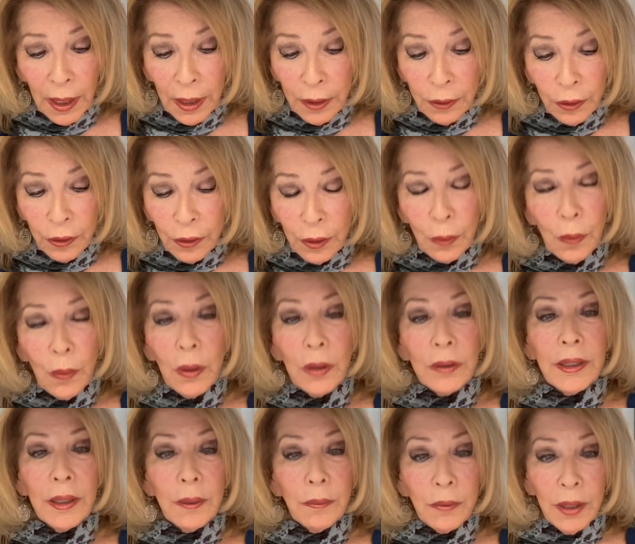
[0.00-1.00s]
I just didn't
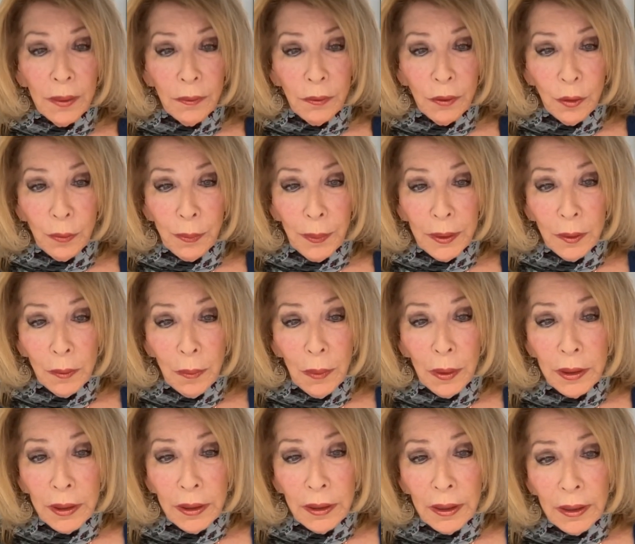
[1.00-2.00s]
want them to have to spend the
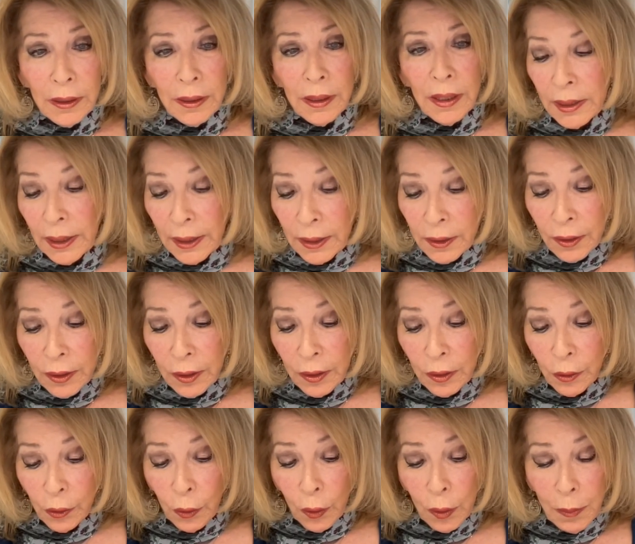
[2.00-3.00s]
money then. And I did
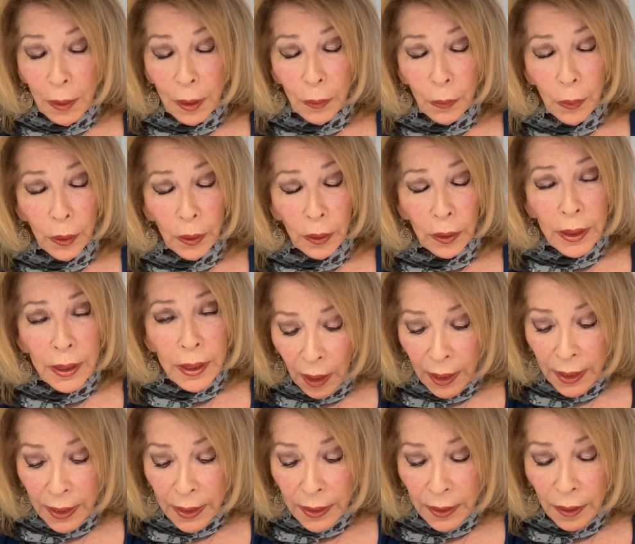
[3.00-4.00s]
enjoy my work.
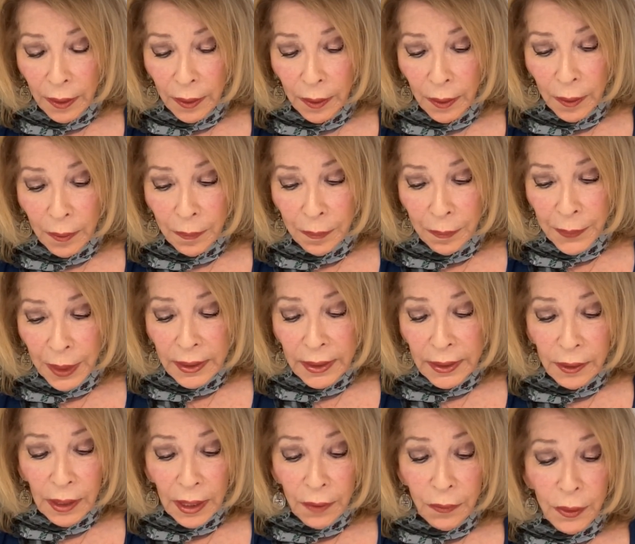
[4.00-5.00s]
I
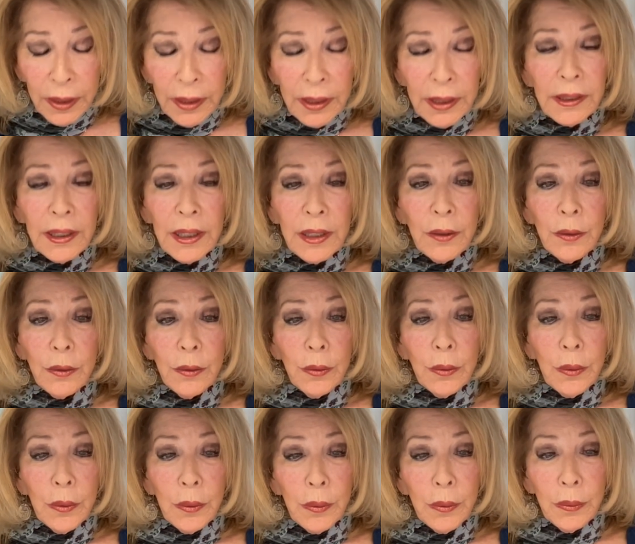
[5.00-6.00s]
think everything that you
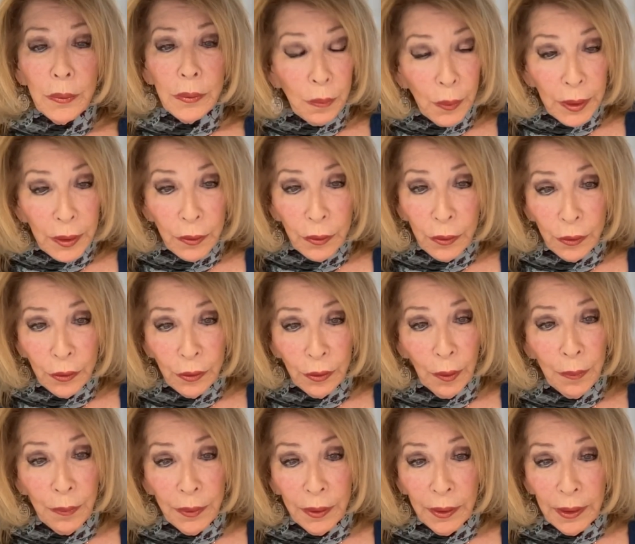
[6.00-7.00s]
do brings you
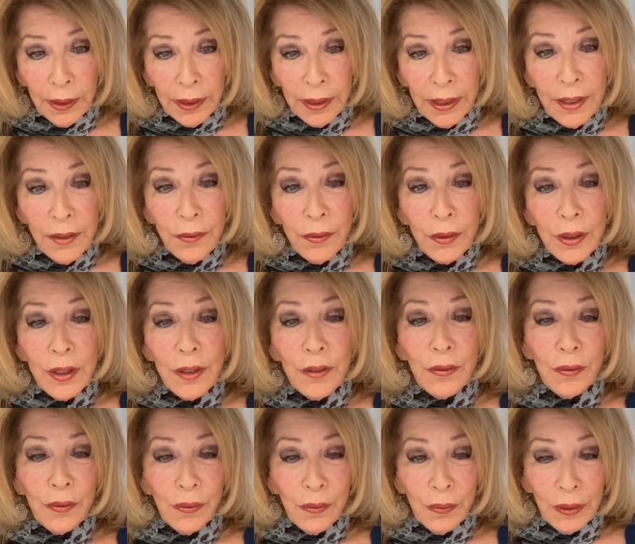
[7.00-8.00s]
something, even
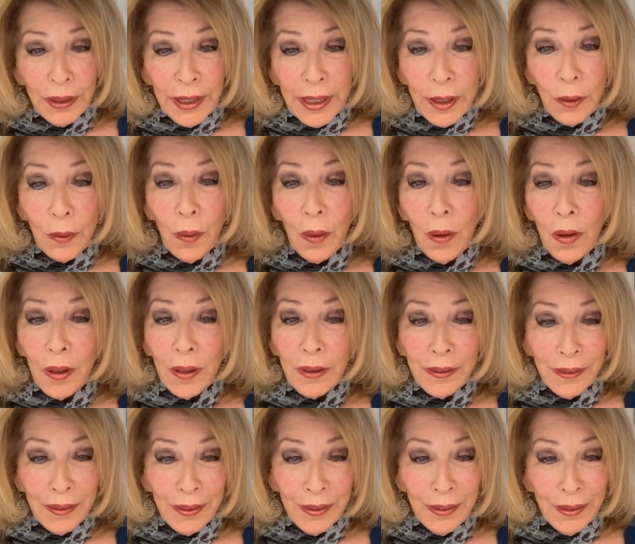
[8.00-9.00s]
if later on,